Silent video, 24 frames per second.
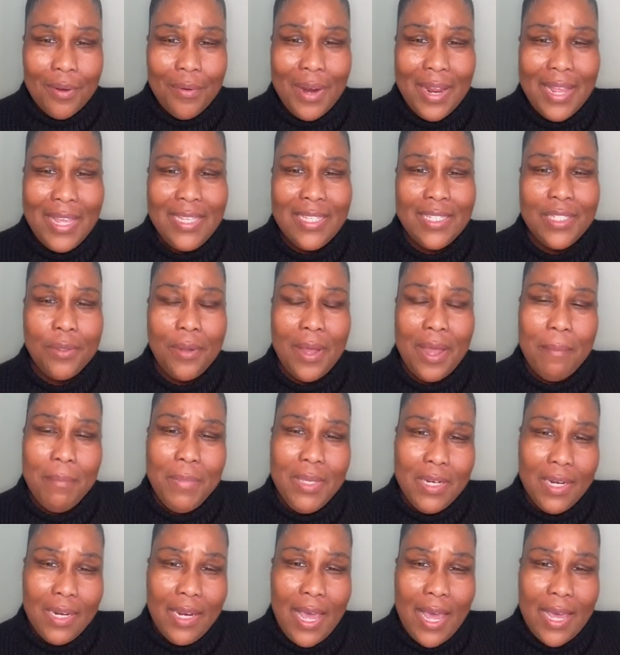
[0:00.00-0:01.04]
Right? So I
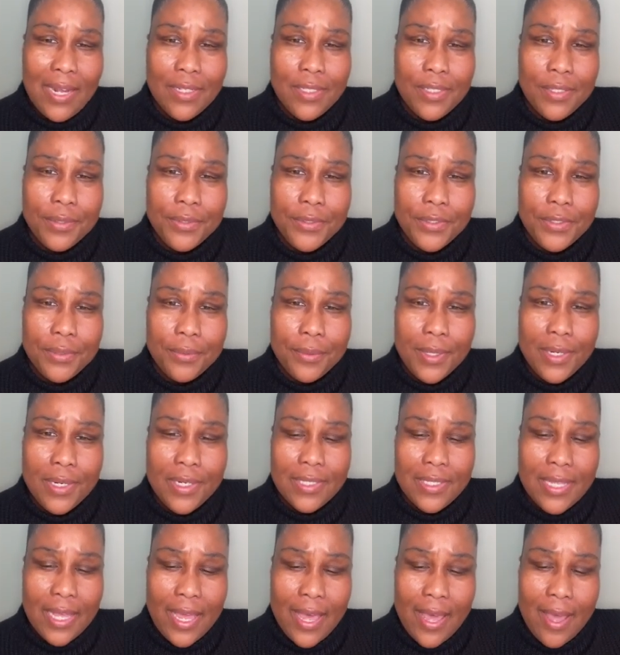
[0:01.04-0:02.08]
meet a lot of social
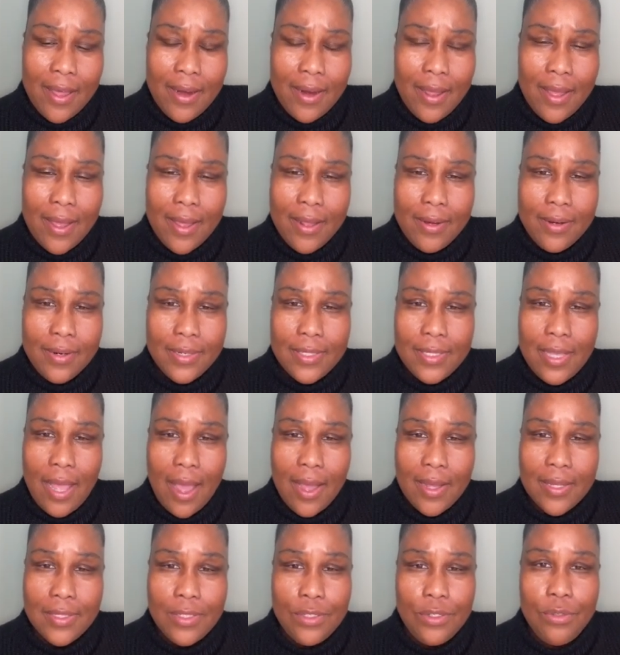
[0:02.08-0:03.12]
workers. I had the honor of
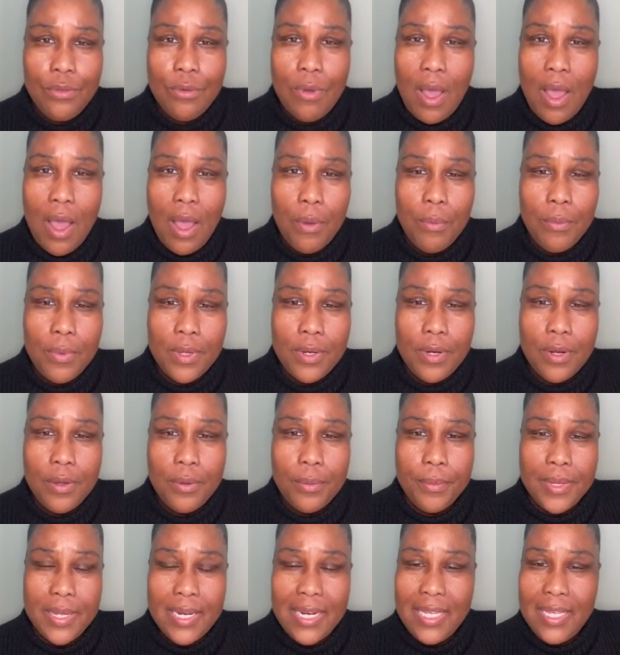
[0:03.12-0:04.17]
talking to you all
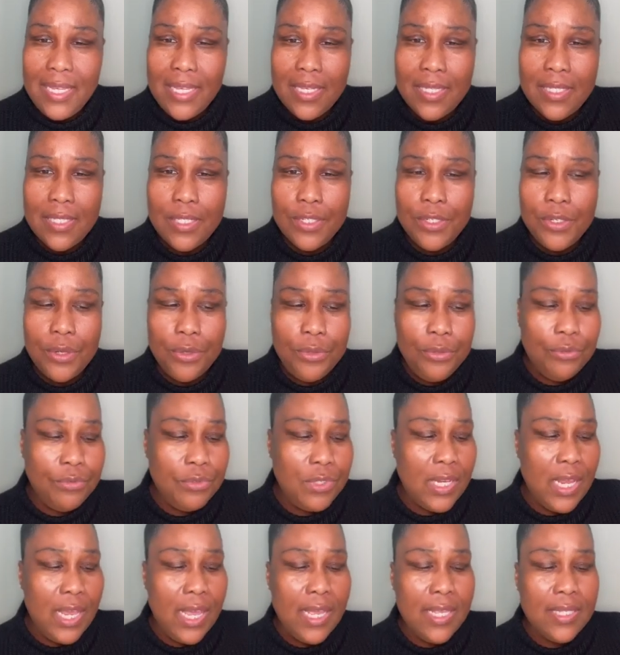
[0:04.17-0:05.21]
one-on-one and get to know you
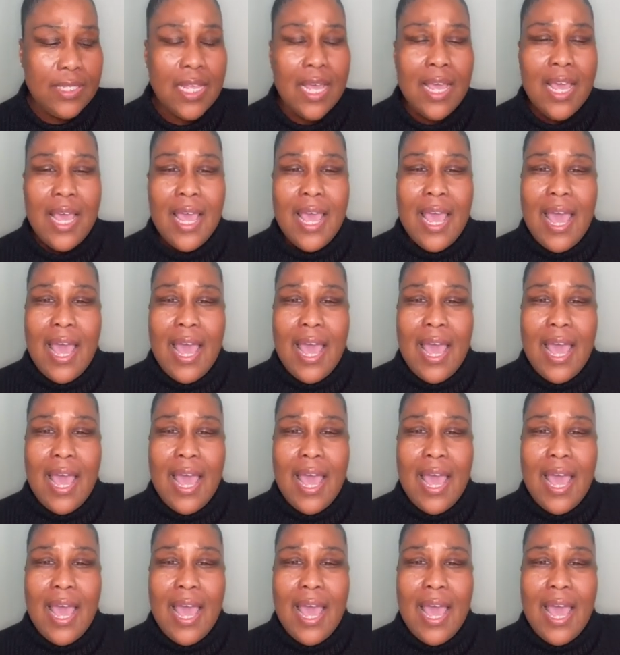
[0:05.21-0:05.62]
chats.